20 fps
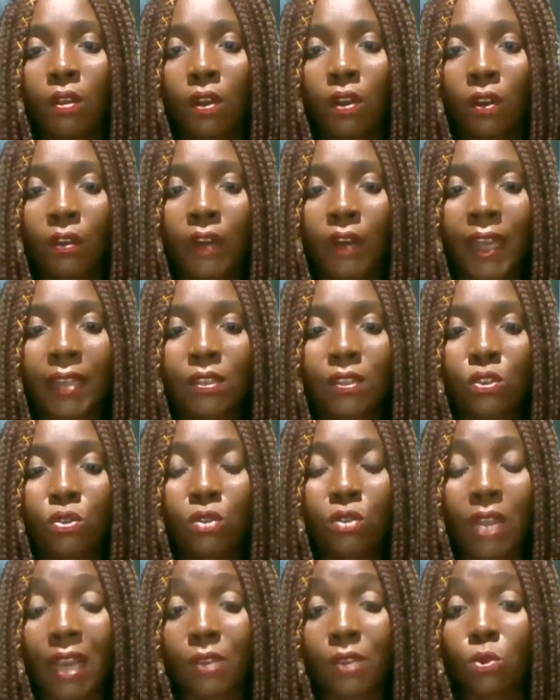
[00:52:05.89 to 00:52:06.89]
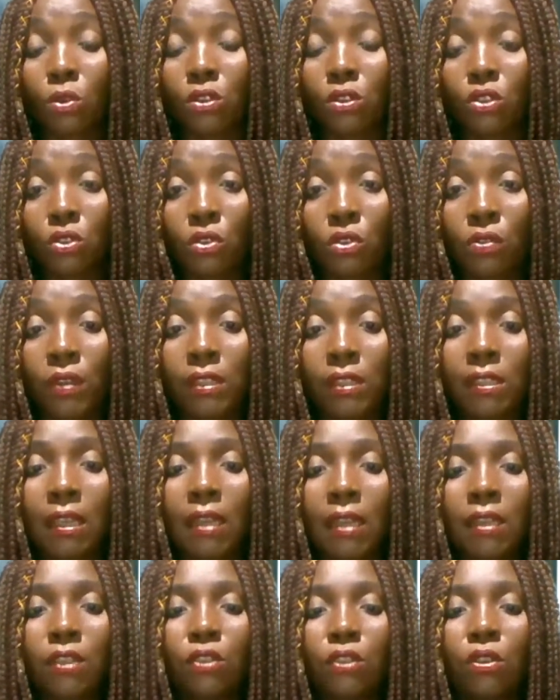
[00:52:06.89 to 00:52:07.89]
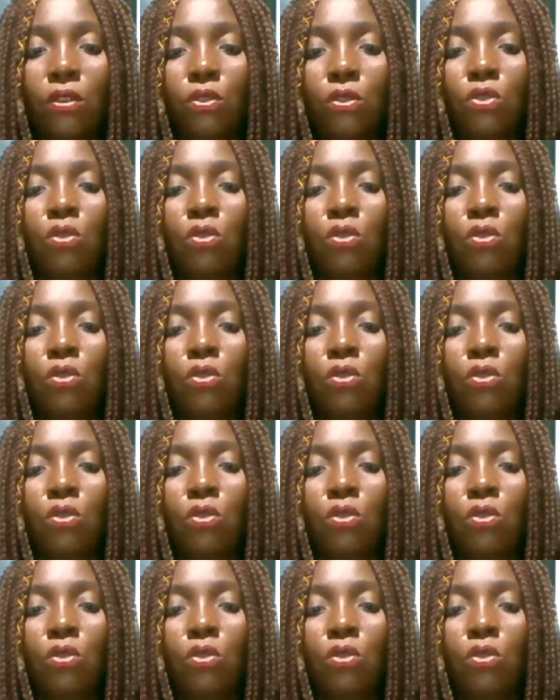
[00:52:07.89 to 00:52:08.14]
All right, so that's what storytelling does.